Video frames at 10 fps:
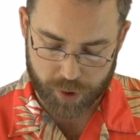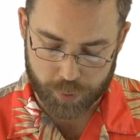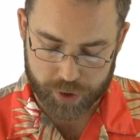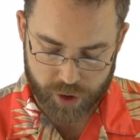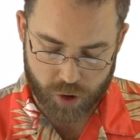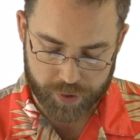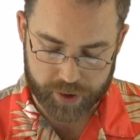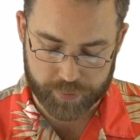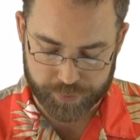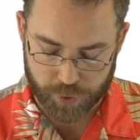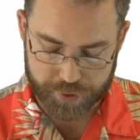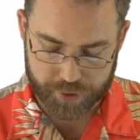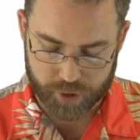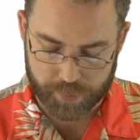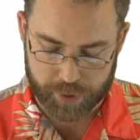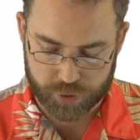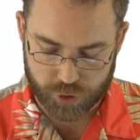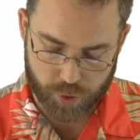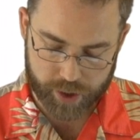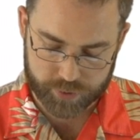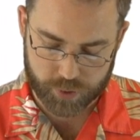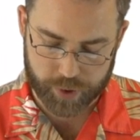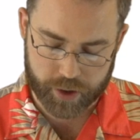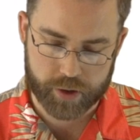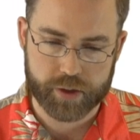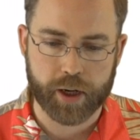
We would know that the first term is 2x squared